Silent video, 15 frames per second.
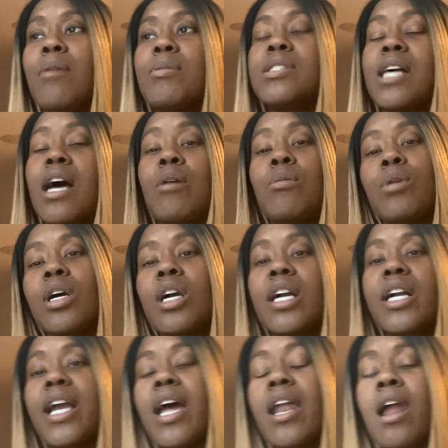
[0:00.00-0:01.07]
was at
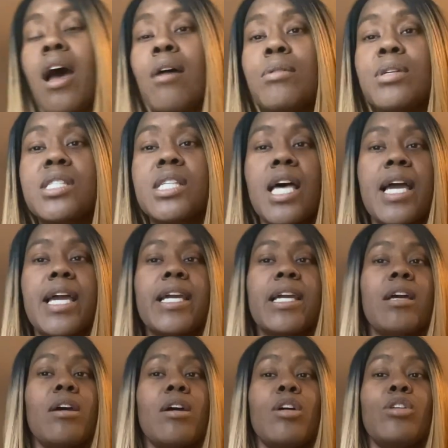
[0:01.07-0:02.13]
work and I was like
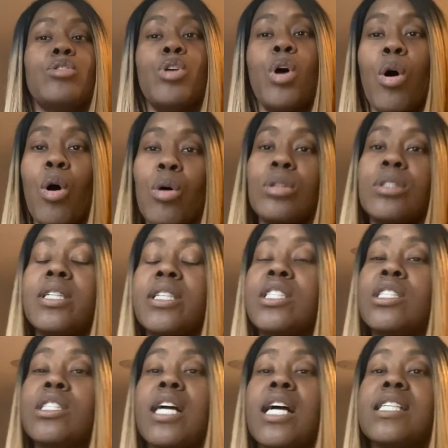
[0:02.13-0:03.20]
totally
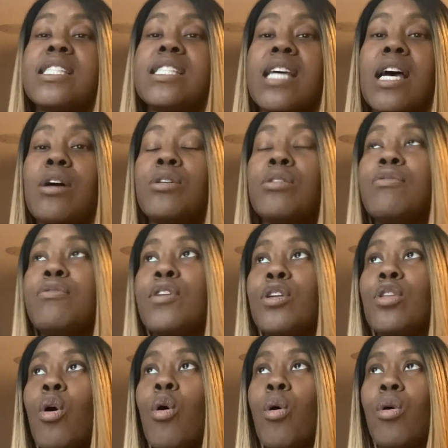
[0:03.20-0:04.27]
stressed out. For
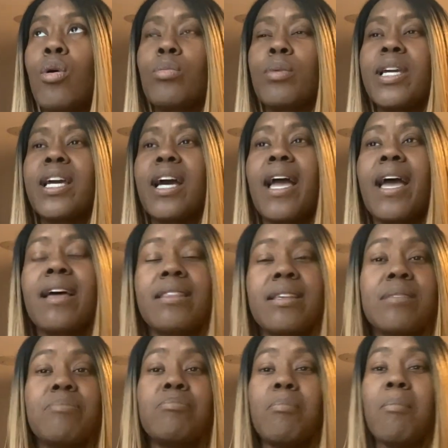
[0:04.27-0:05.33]
the whole week I had this
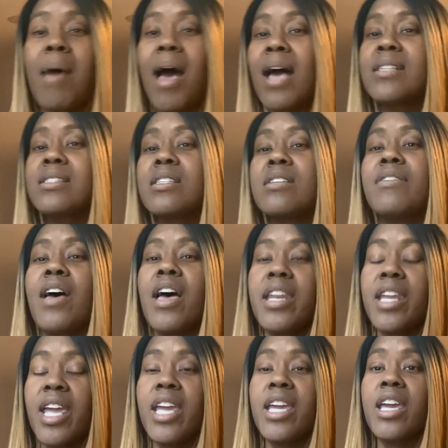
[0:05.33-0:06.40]
massive
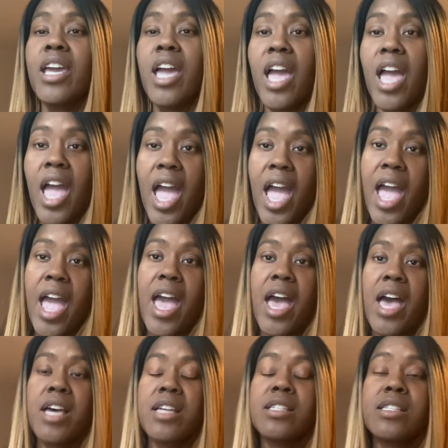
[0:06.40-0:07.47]
headache
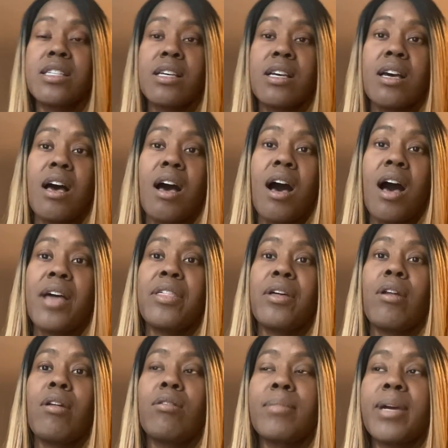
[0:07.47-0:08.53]
and I
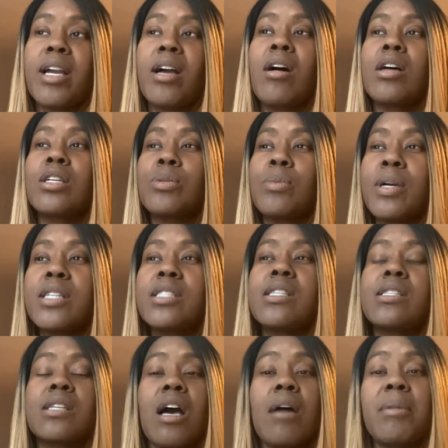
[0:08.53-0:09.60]
thought, oh my gosh, where is
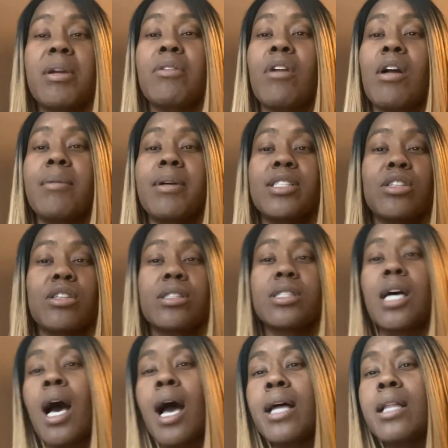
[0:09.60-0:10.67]
this coming from? I took
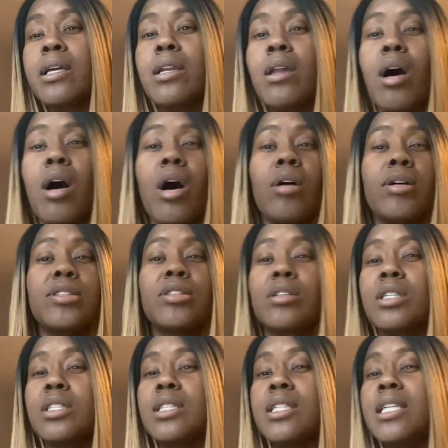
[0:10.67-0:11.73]
Tylenol, I took
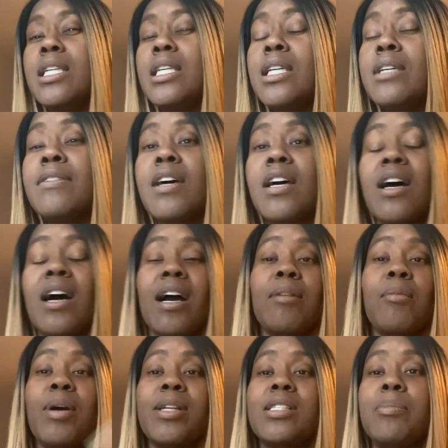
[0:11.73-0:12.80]
a leave, I
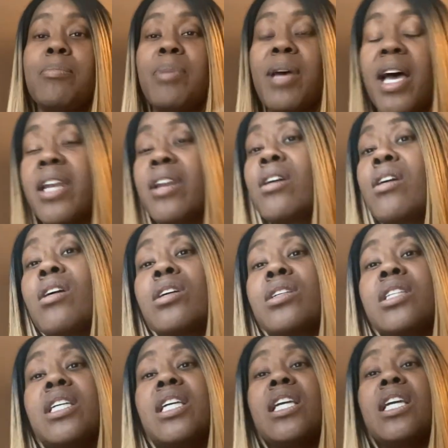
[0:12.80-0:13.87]
went to bed
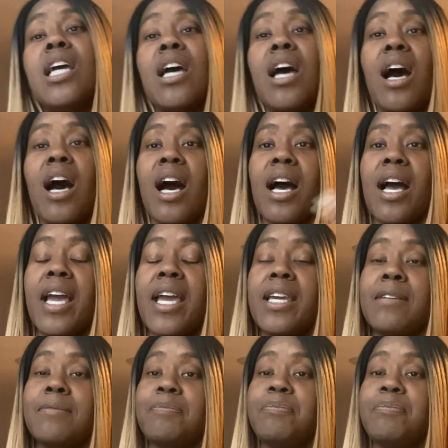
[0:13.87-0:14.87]
early, I